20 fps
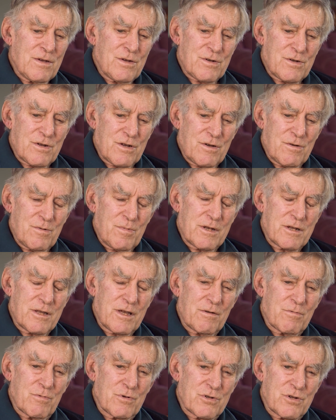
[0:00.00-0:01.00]
So, but
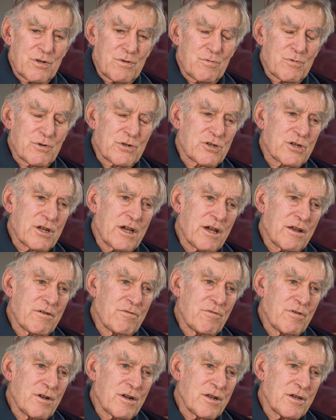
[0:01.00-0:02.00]
that was it. It was
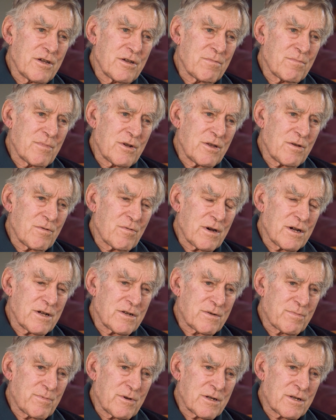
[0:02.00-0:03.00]
sad, really, in many
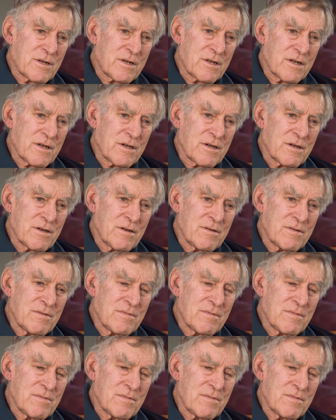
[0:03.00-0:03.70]
ways, but uh,